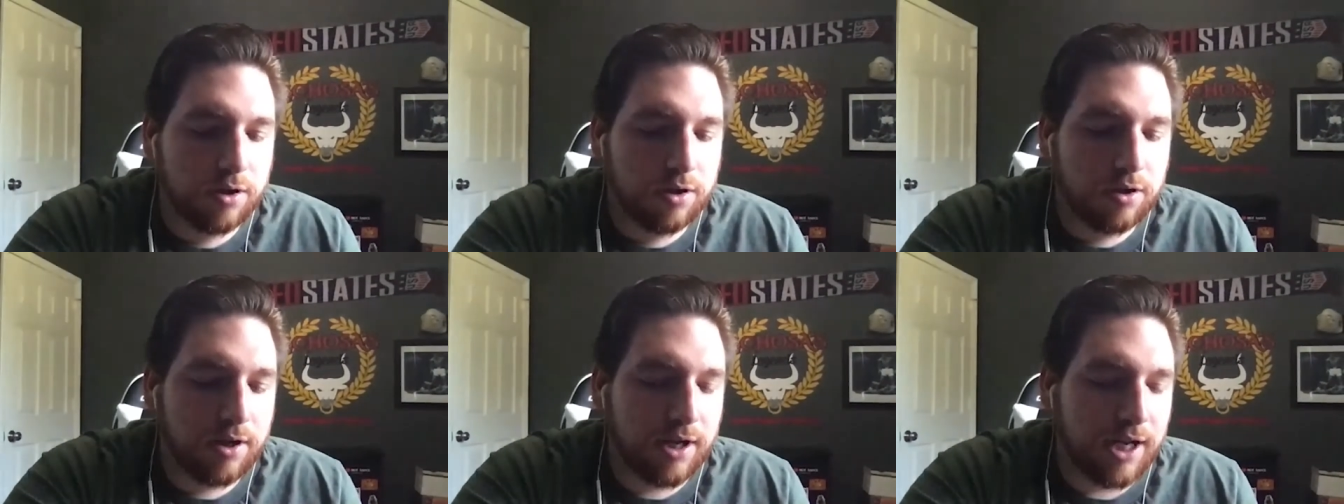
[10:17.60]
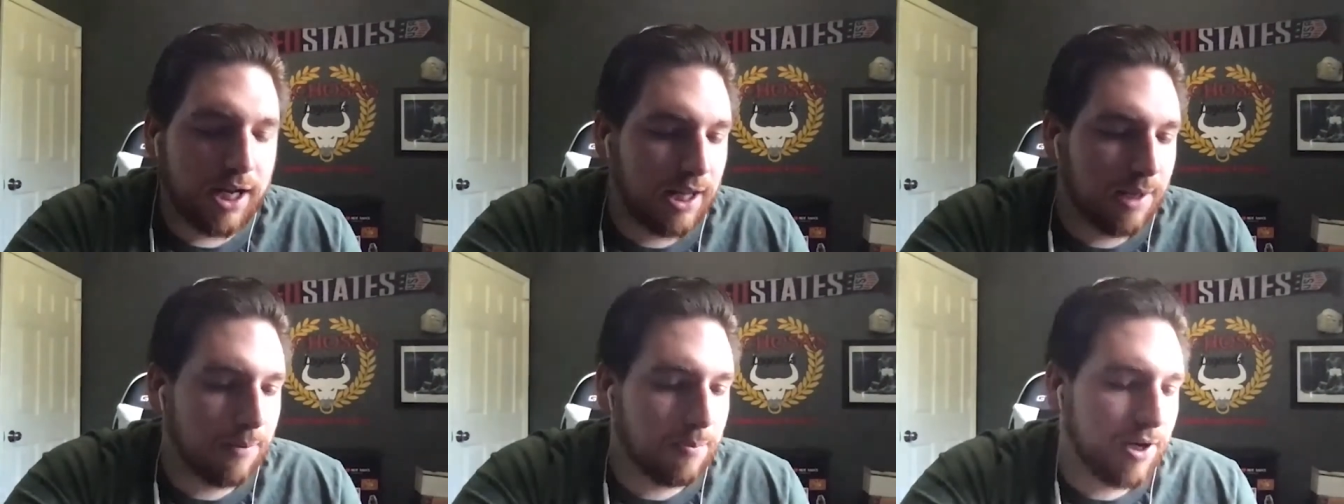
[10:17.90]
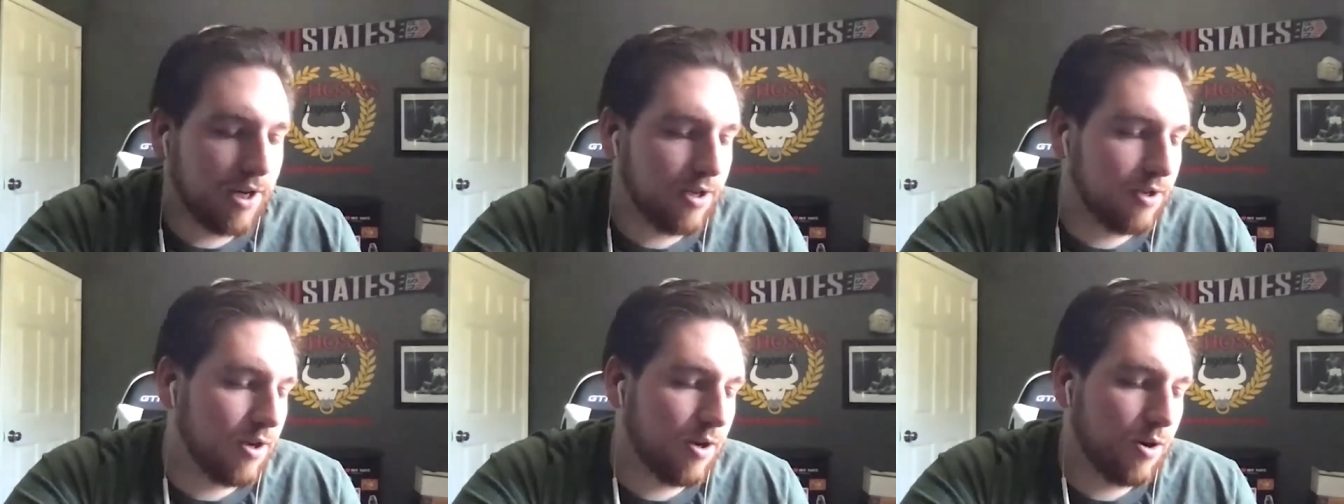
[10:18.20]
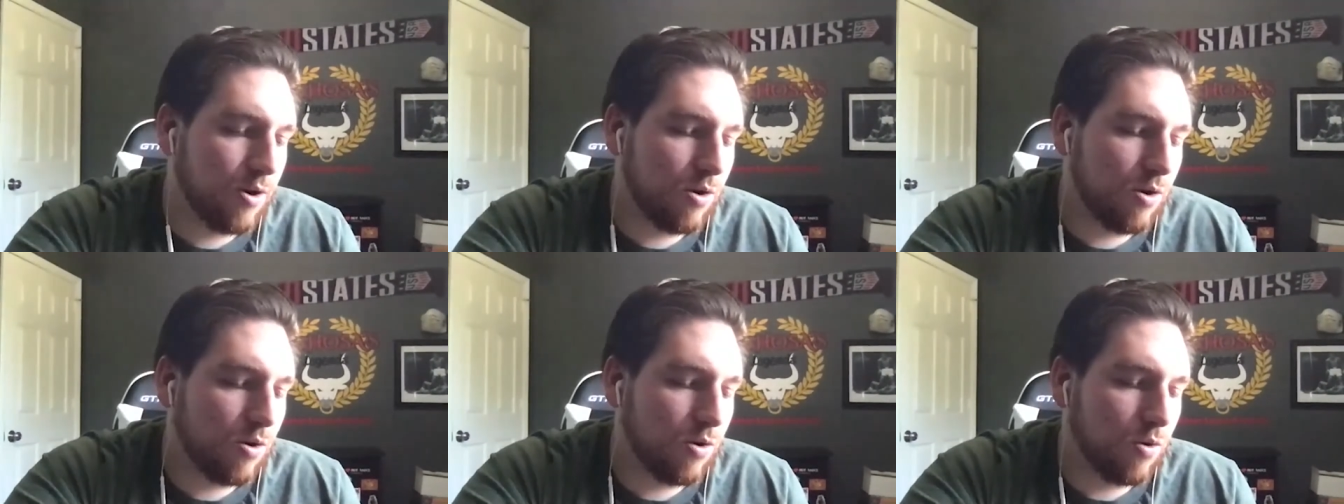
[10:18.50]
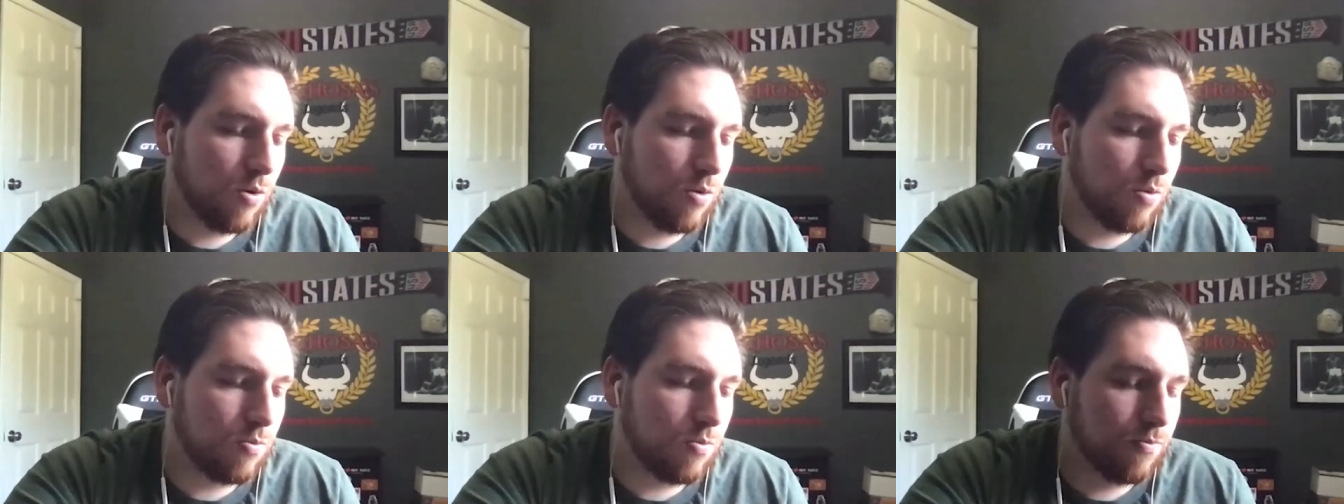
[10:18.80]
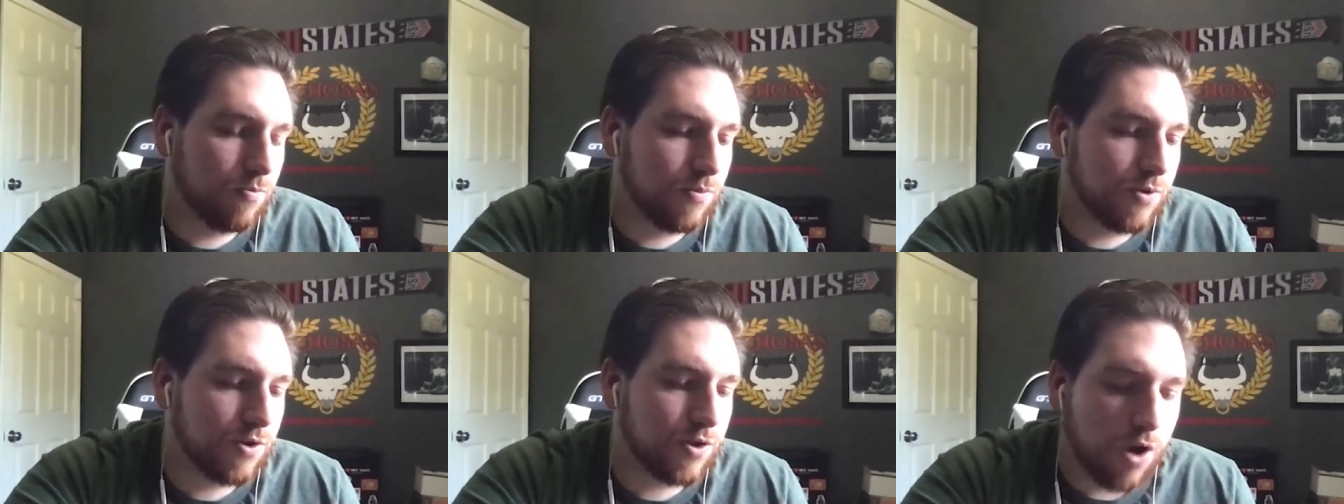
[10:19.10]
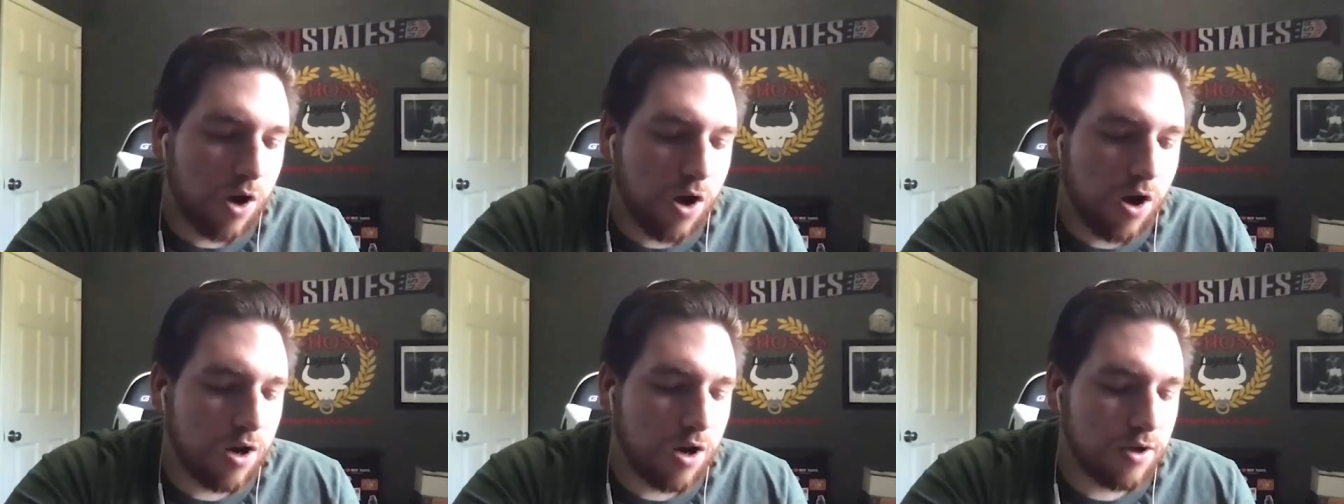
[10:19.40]
jalapeno
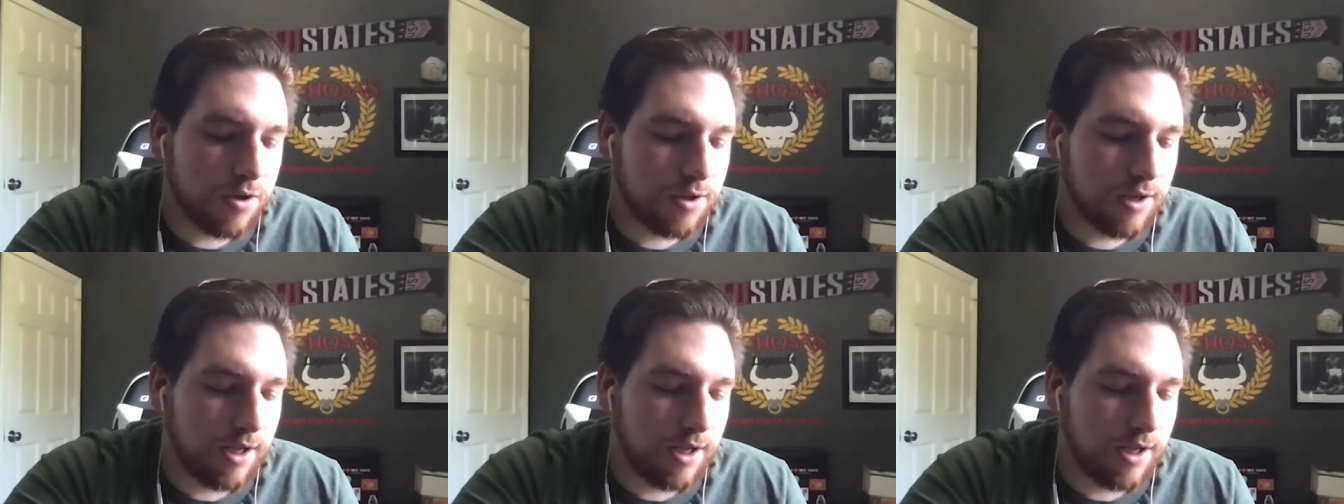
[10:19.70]
sauce,